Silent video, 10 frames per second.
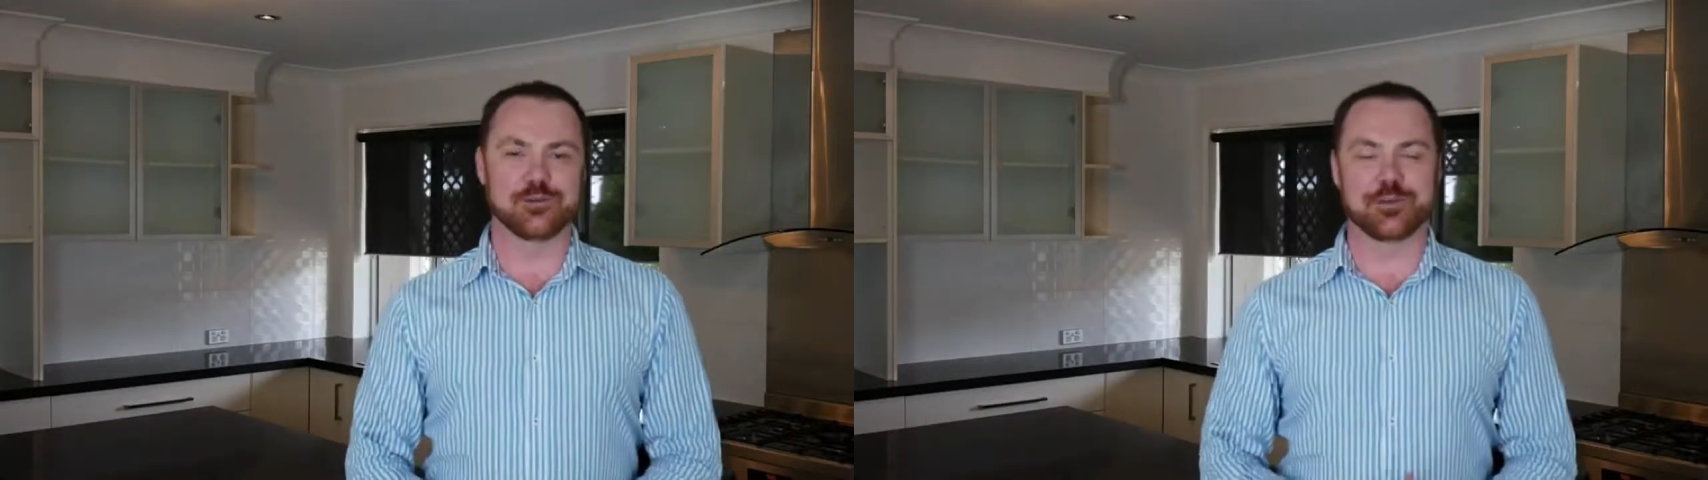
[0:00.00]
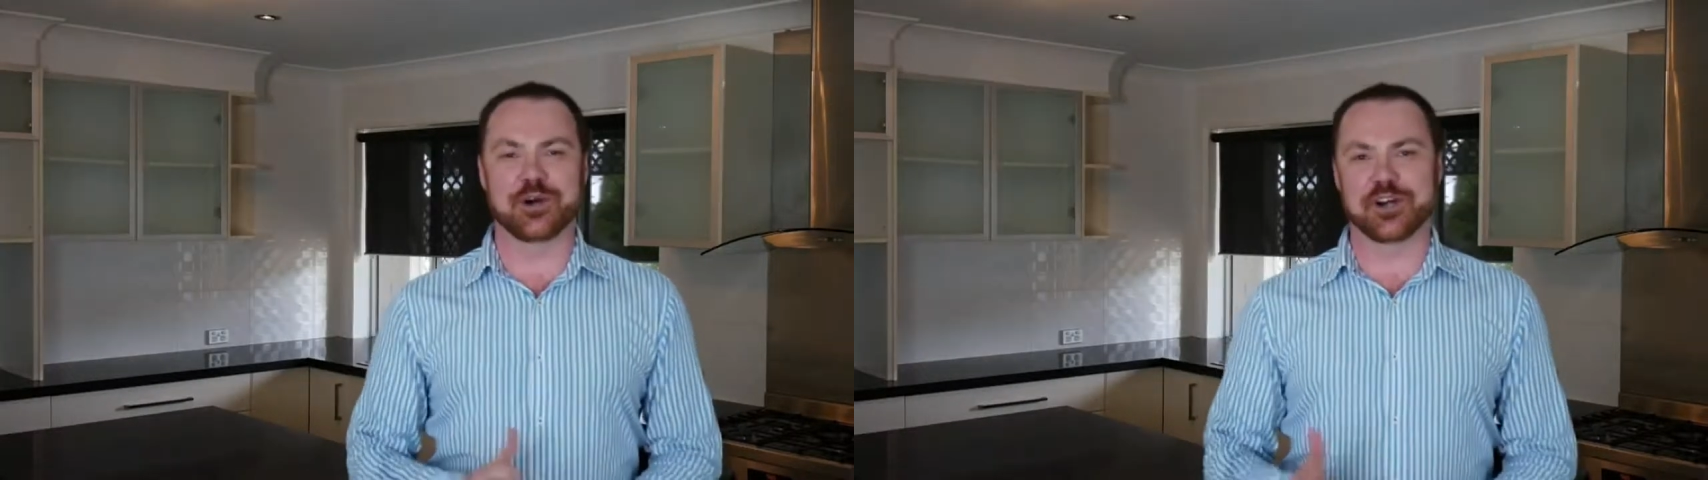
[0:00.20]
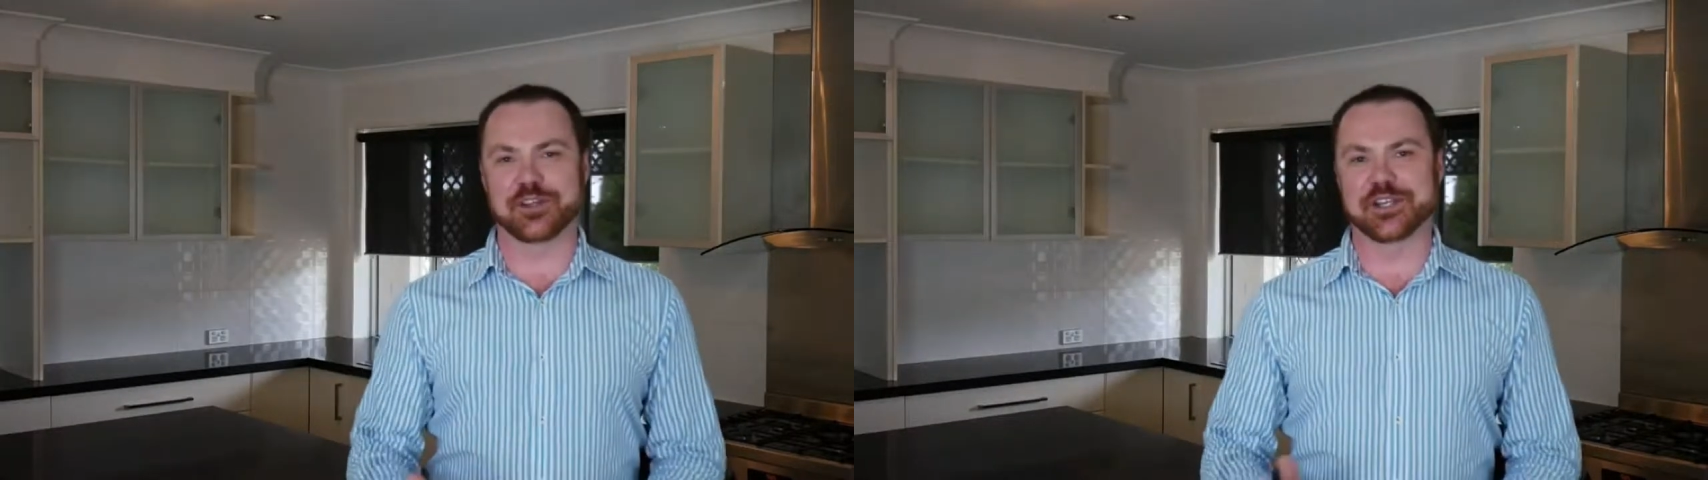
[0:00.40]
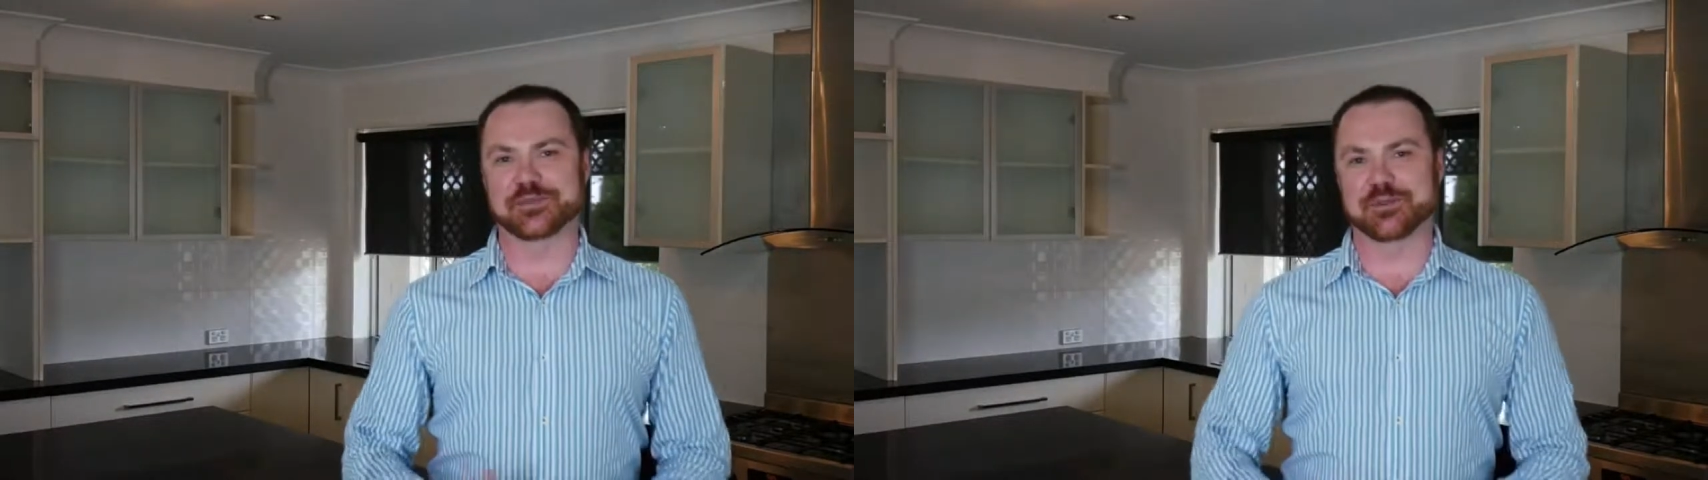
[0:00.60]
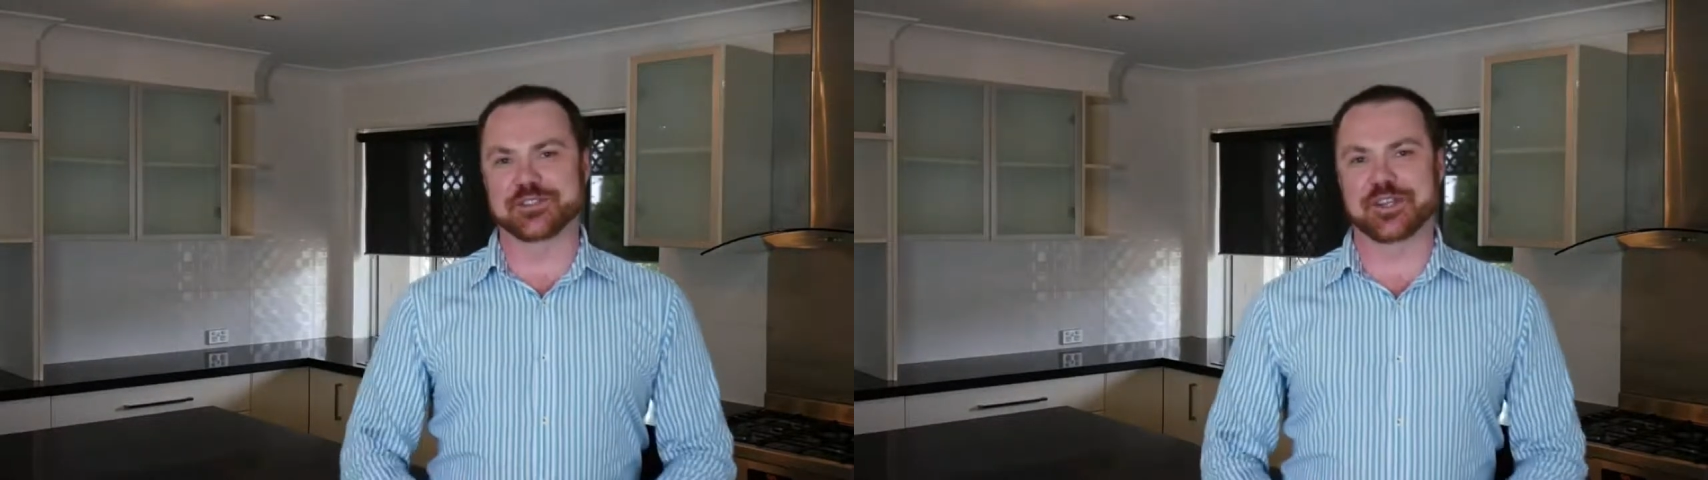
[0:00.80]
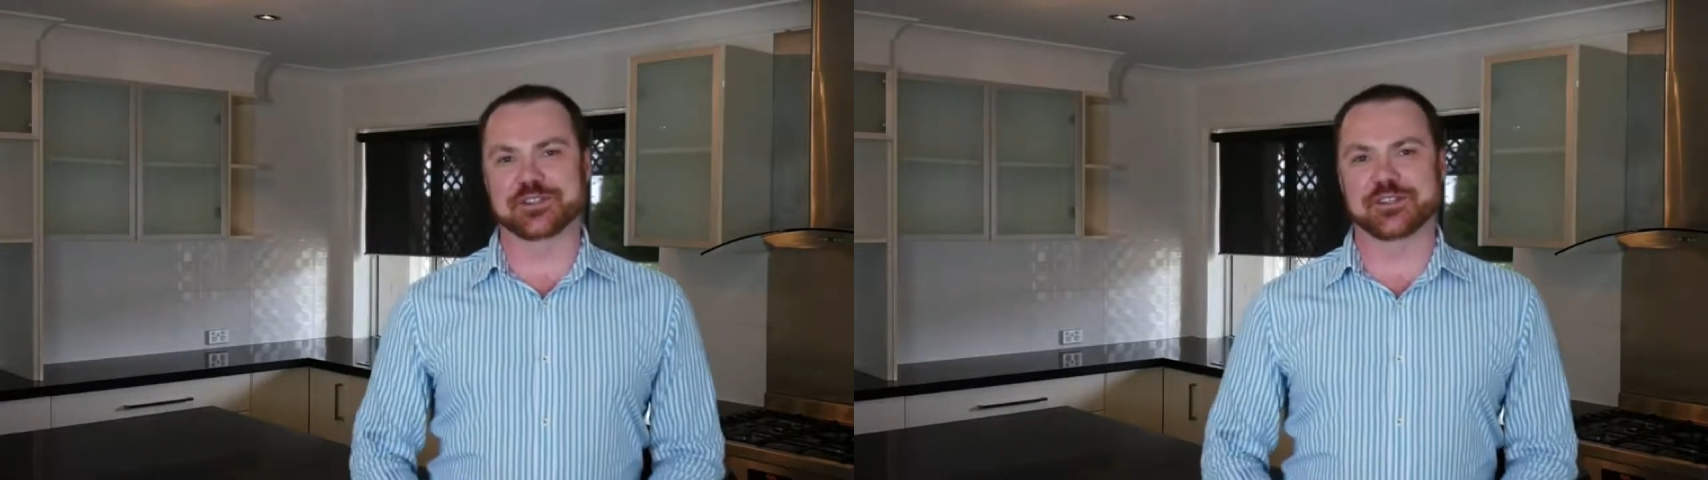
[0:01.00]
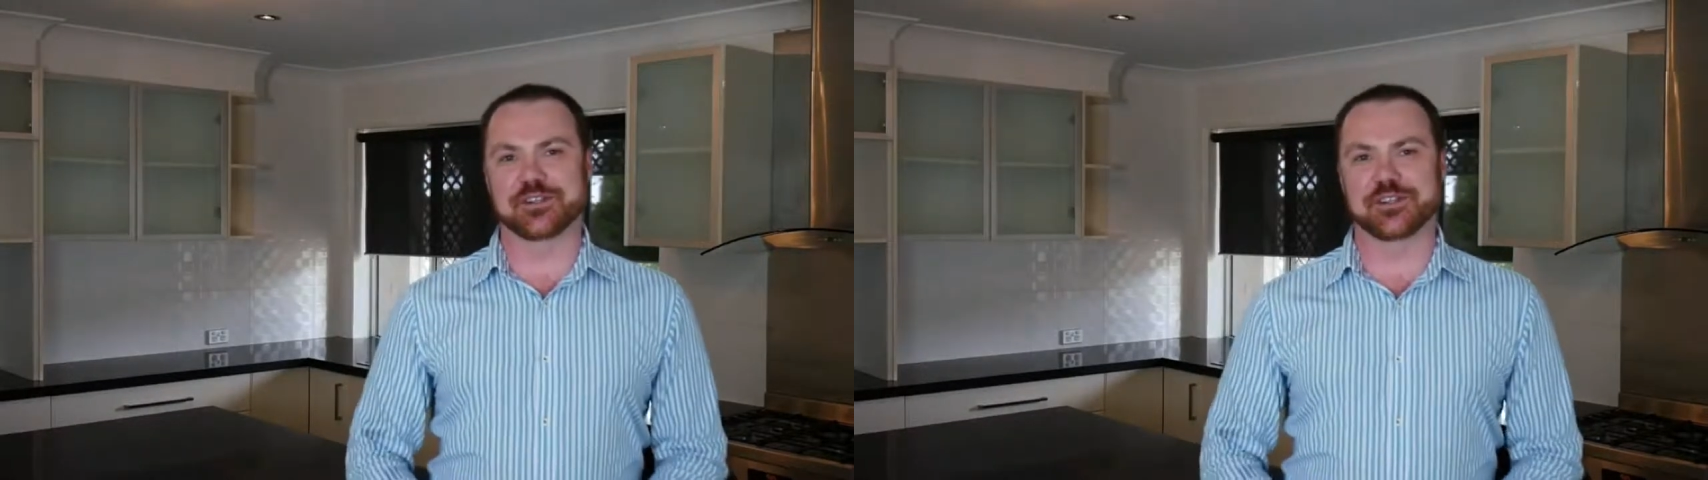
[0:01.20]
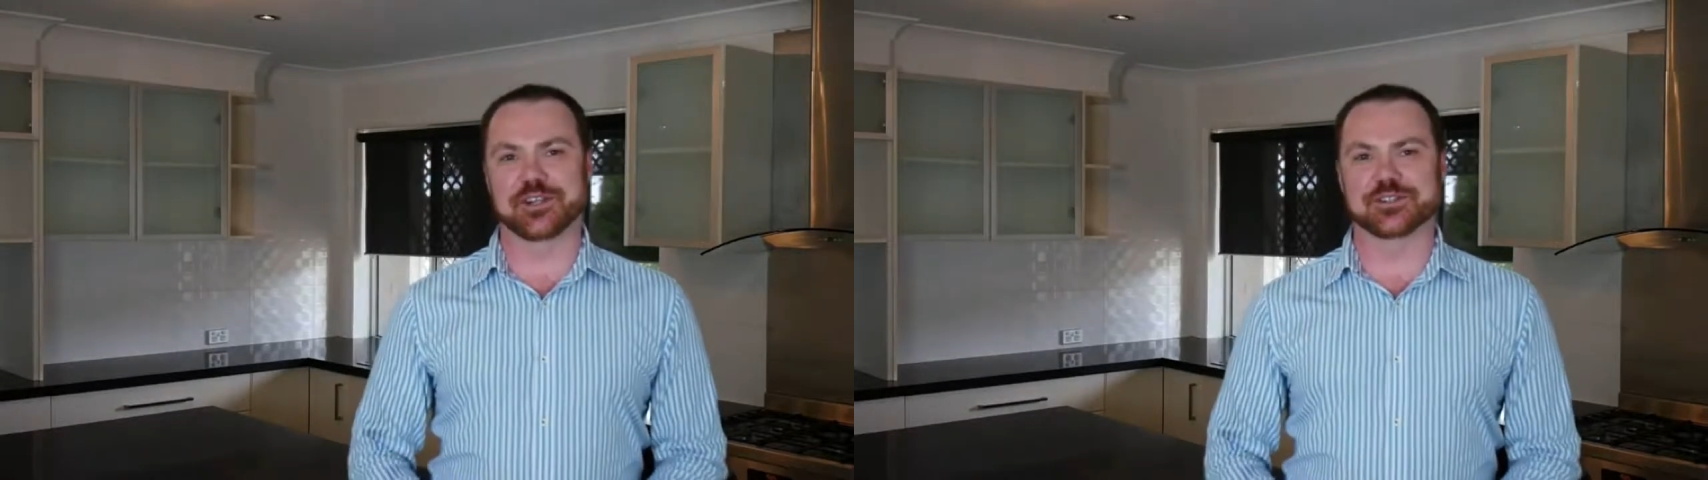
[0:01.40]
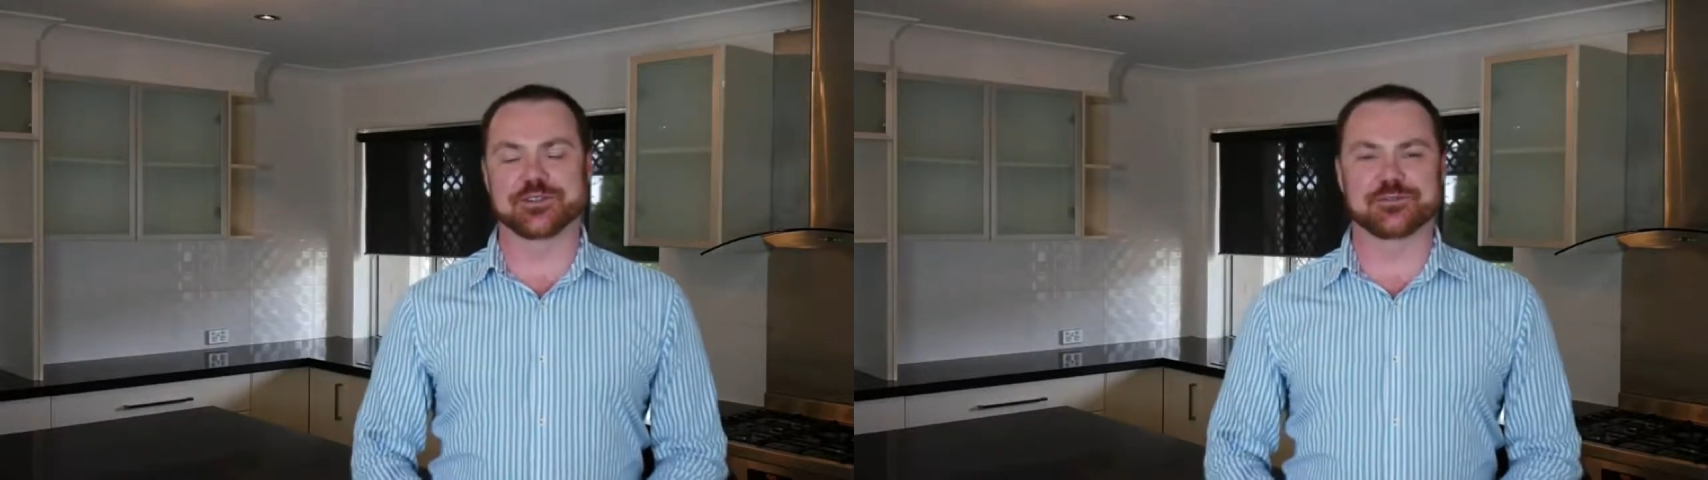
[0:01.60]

What Barclays Protect and Collect